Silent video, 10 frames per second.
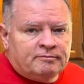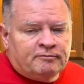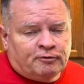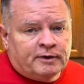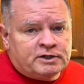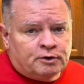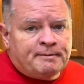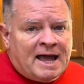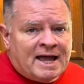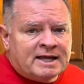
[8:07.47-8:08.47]
freezer
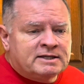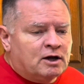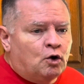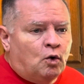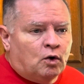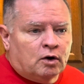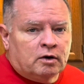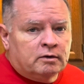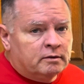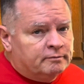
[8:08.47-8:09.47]
bags
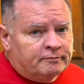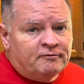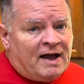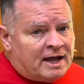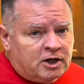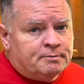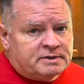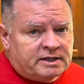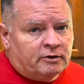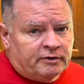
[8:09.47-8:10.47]
or vacuum
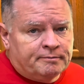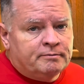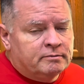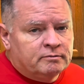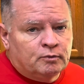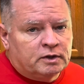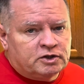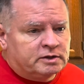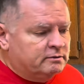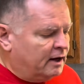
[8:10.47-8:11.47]
seal them,
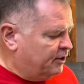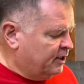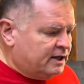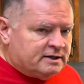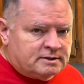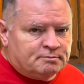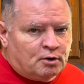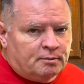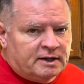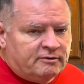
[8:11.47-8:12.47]
which I think is
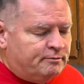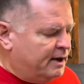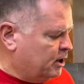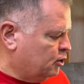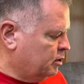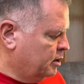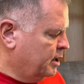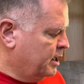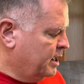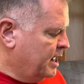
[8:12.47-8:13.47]
probably even better,
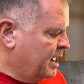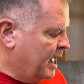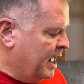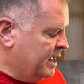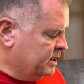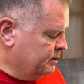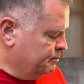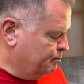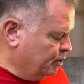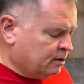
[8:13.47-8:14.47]
and
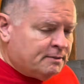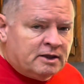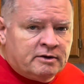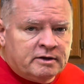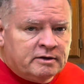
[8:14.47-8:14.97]
put them in the